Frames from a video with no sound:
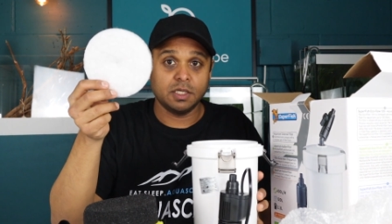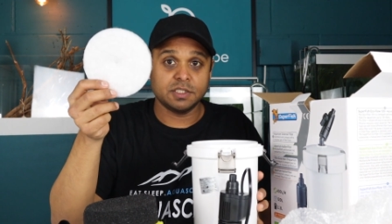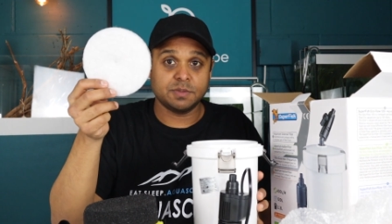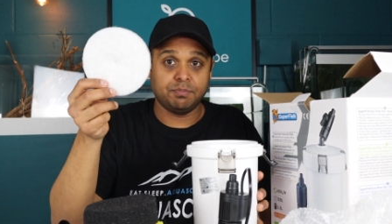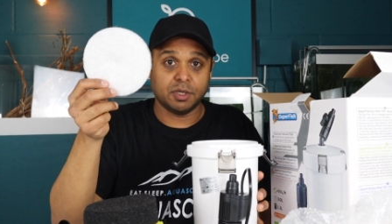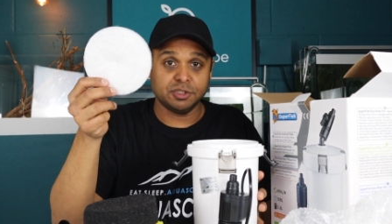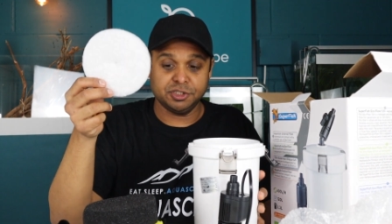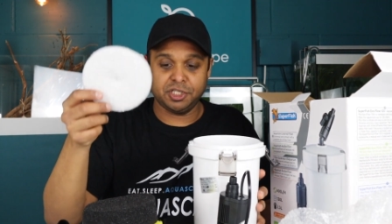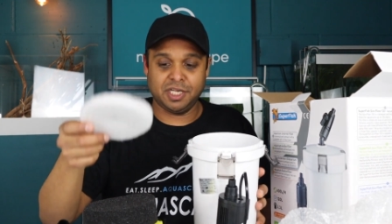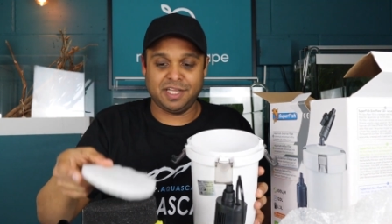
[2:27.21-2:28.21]

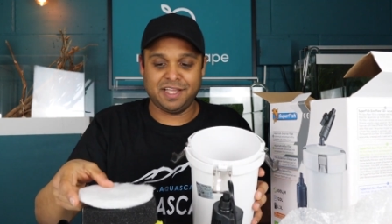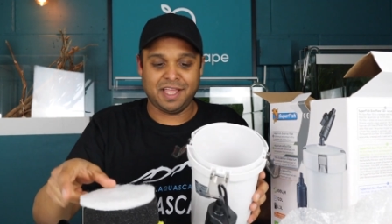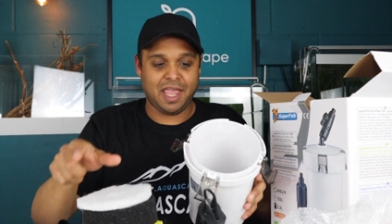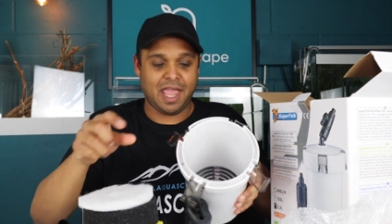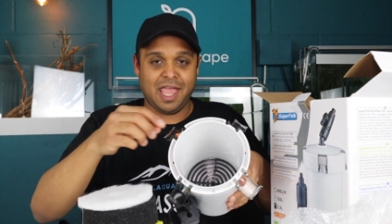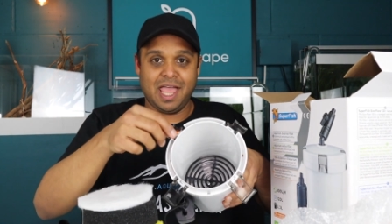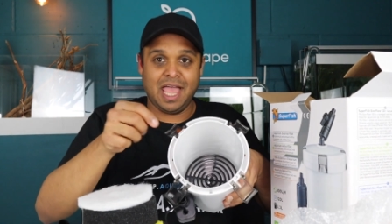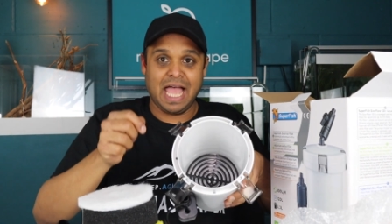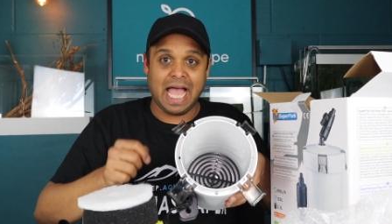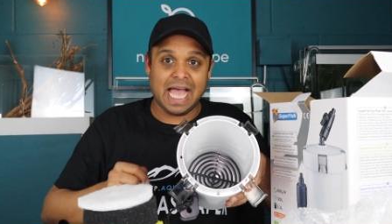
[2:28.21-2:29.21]
Sponge.
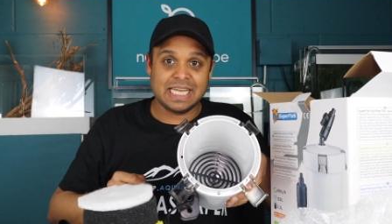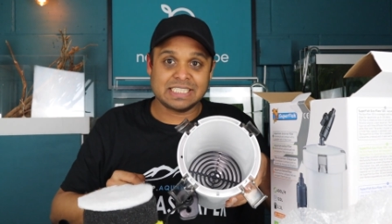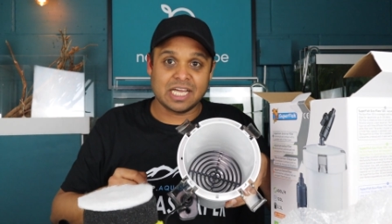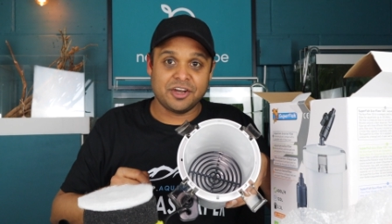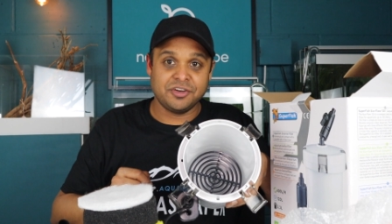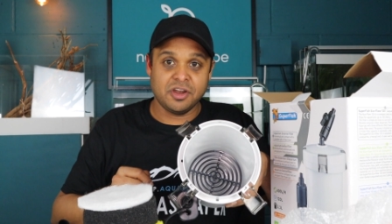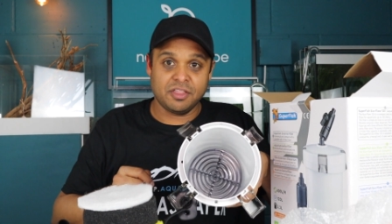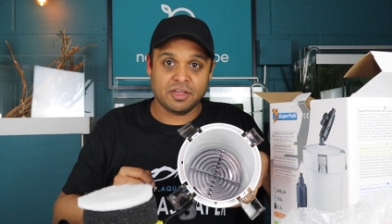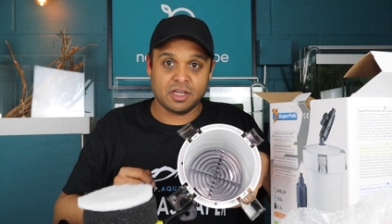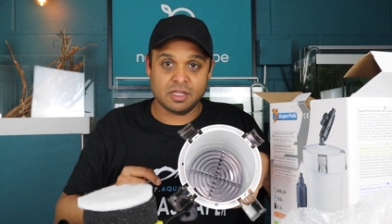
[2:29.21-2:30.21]
And
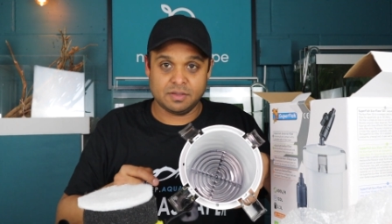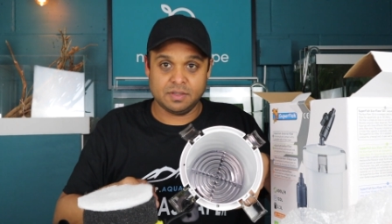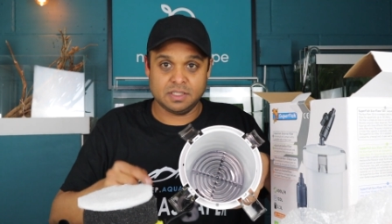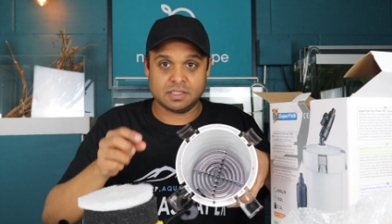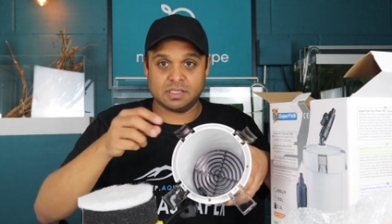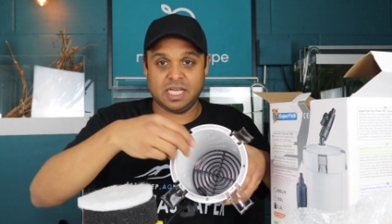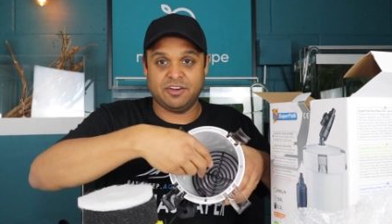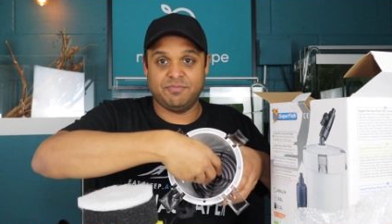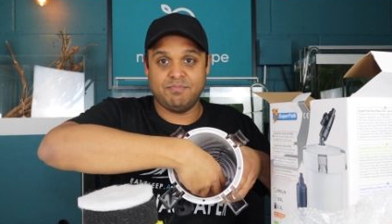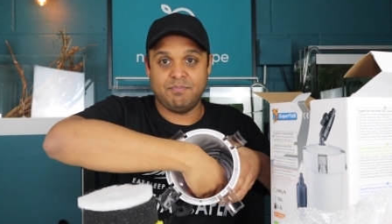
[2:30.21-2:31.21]
another
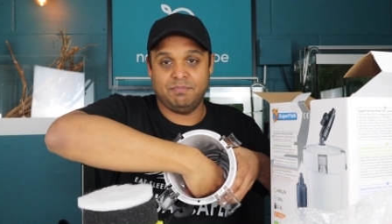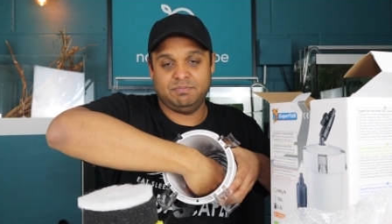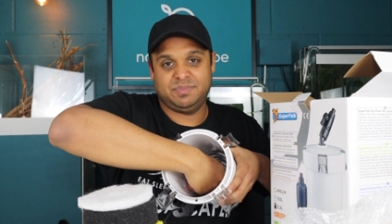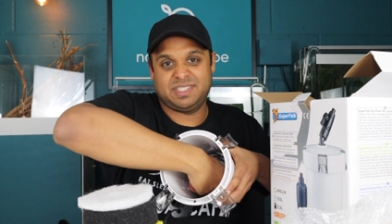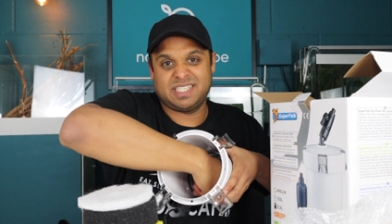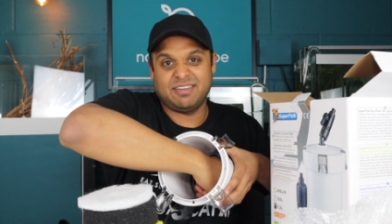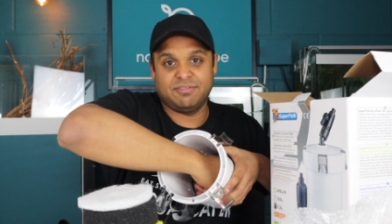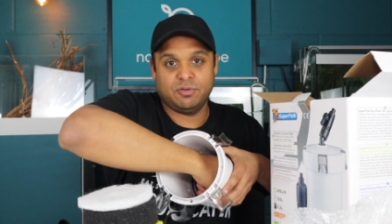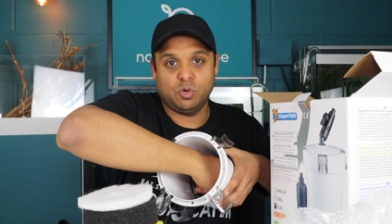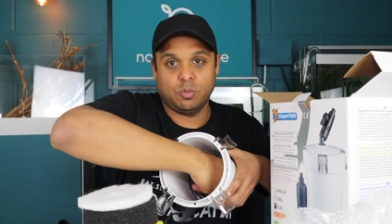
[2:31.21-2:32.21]
kind of
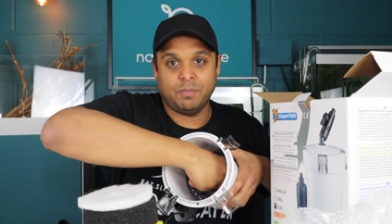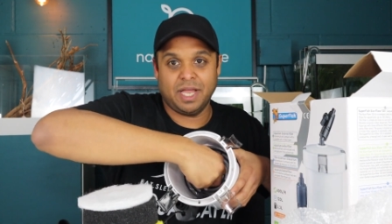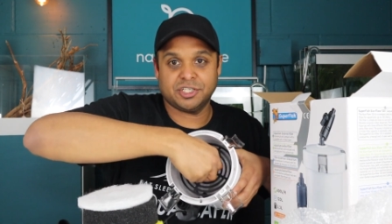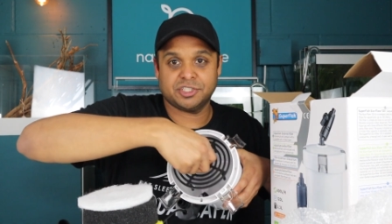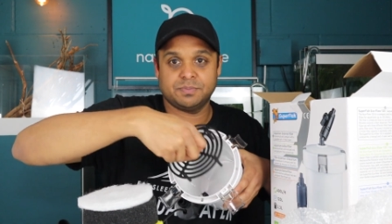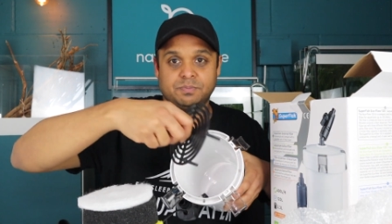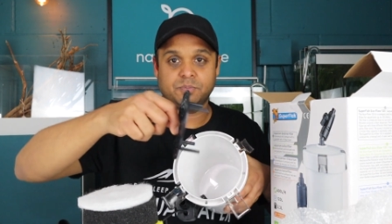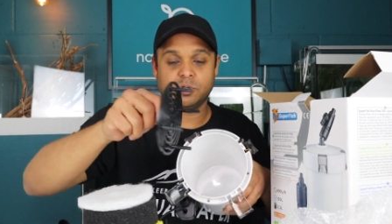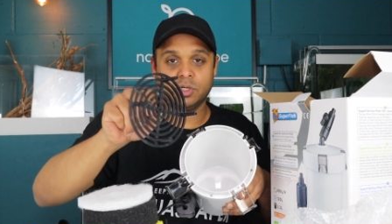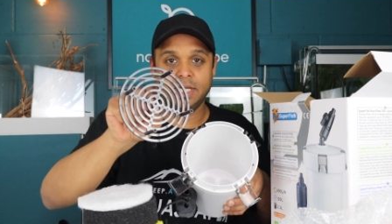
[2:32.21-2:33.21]
sieve or mesh,
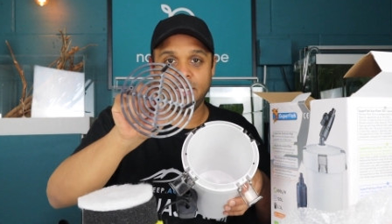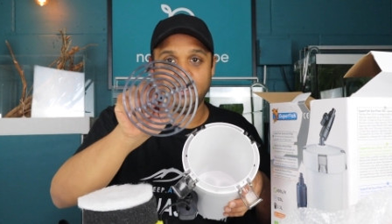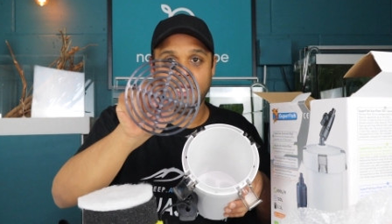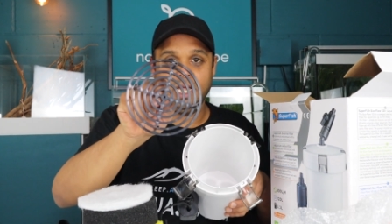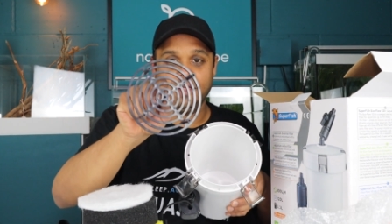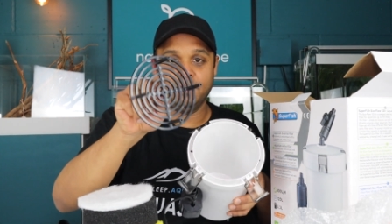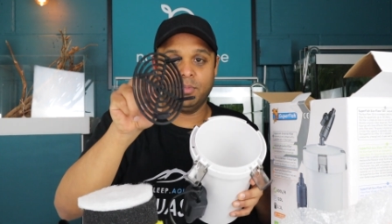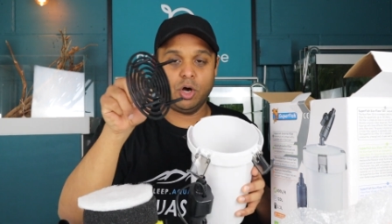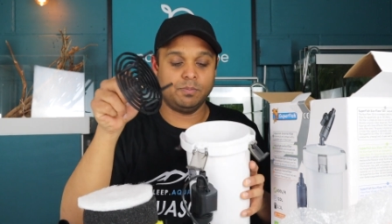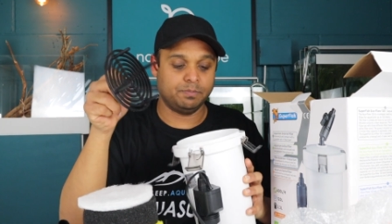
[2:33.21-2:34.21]
okay, at the
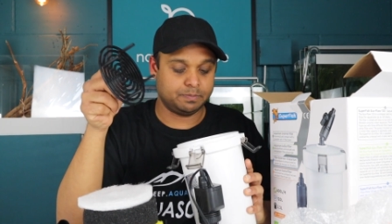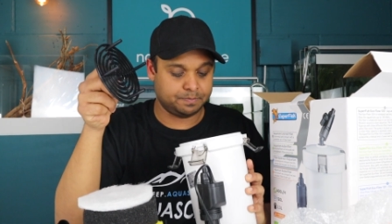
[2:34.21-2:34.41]
bottom.